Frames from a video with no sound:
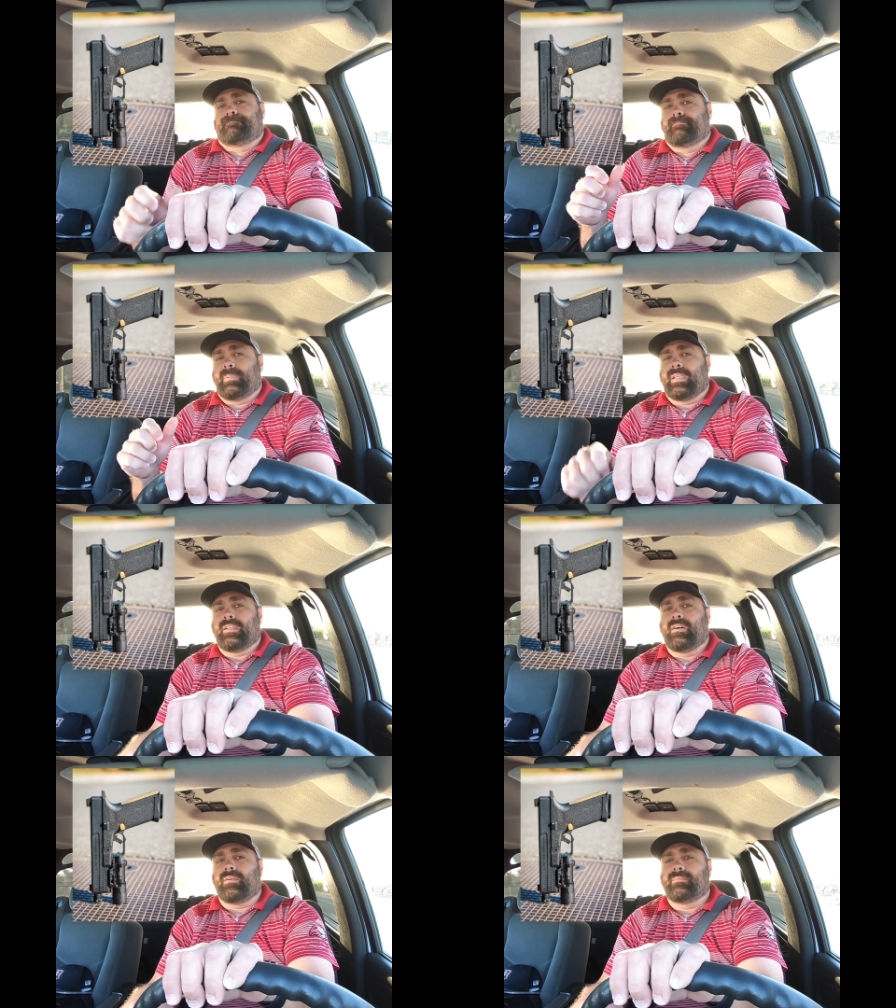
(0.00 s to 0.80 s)
But you
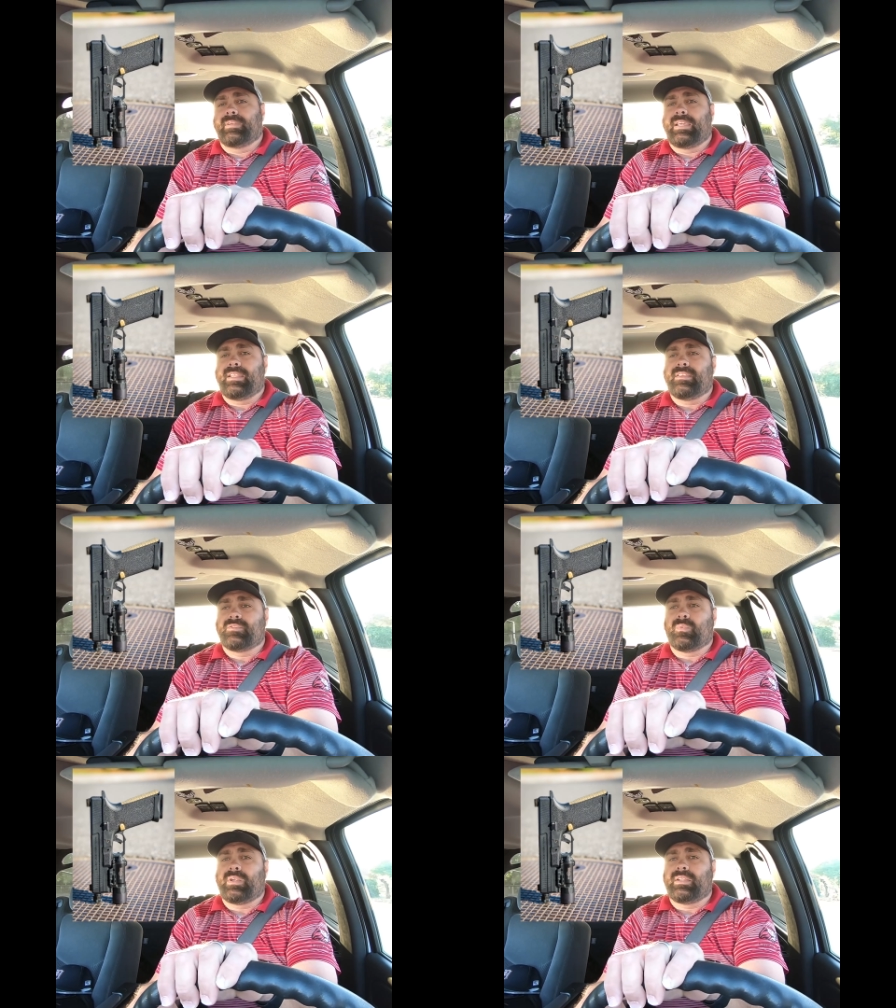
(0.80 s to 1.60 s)
know, it
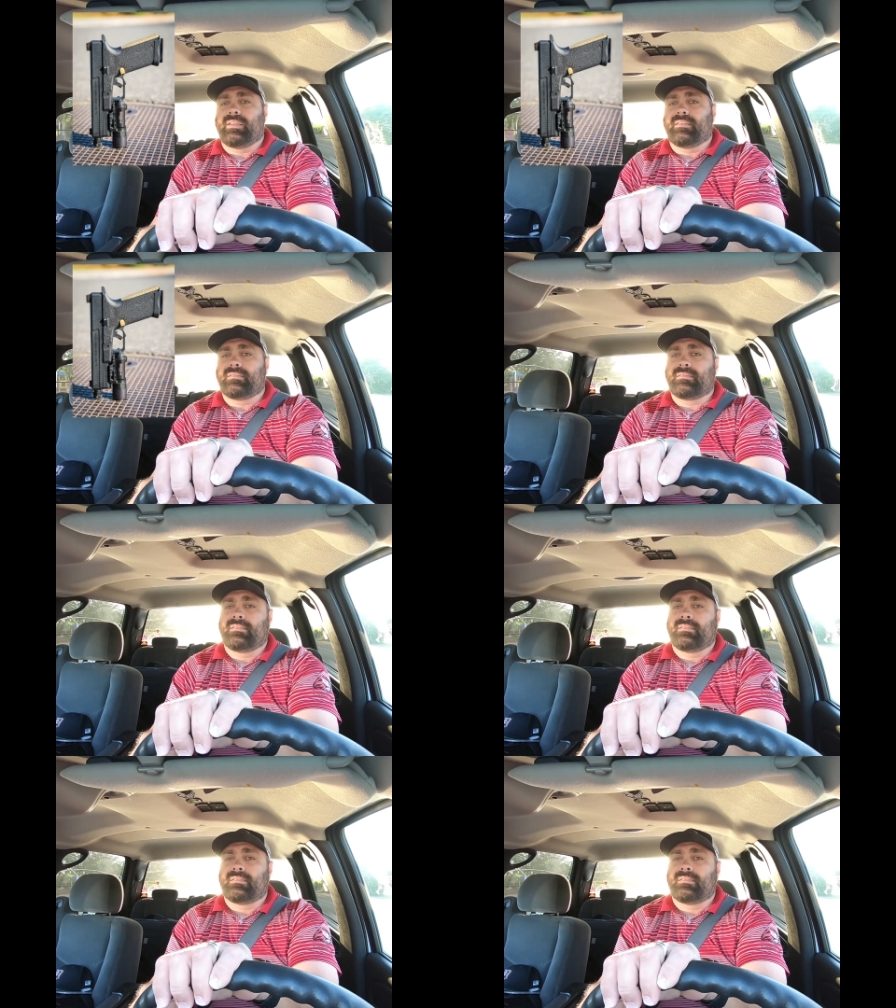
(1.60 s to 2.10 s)
is what it is.